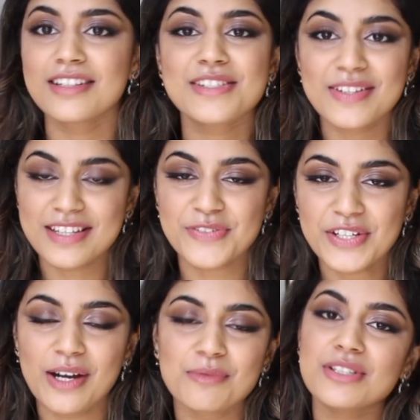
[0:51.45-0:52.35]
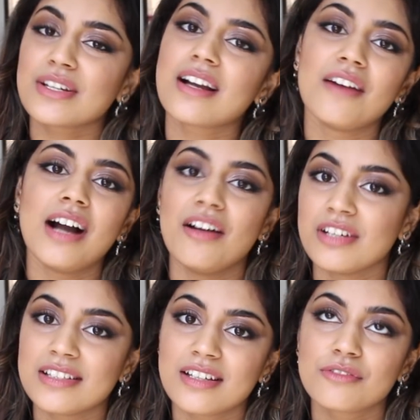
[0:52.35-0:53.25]
So in this video, I'm just gonna cover
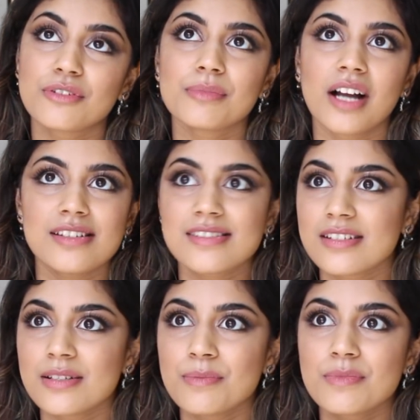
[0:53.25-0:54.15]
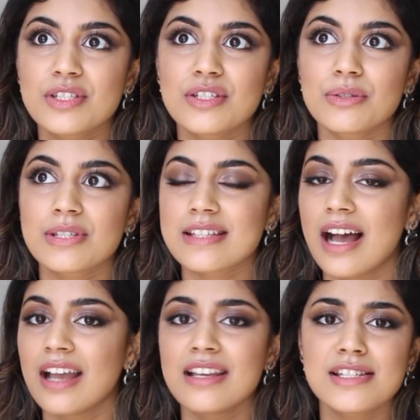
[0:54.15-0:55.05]
everything from customs to
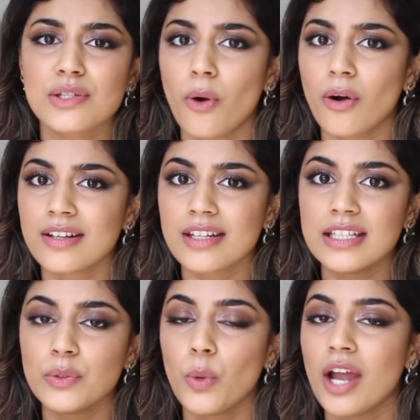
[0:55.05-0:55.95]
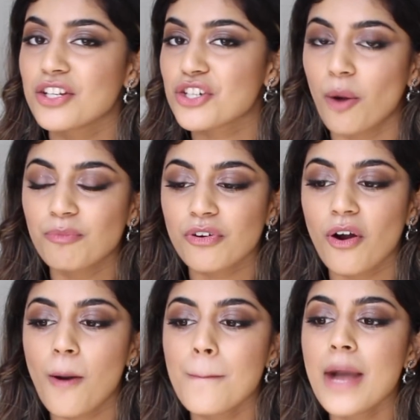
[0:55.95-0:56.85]
size, quality, where to shop
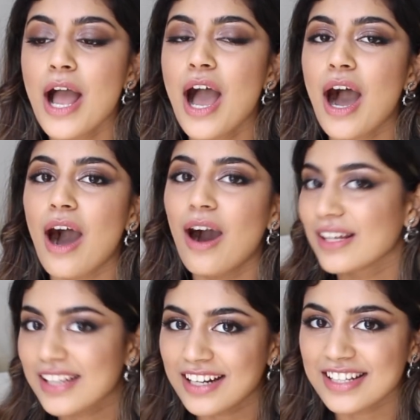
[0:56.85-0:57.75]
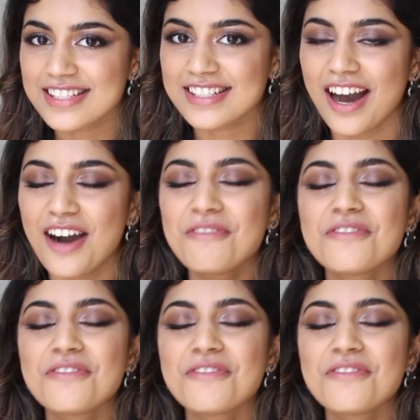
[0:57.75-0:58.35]
from, all of that good stuff.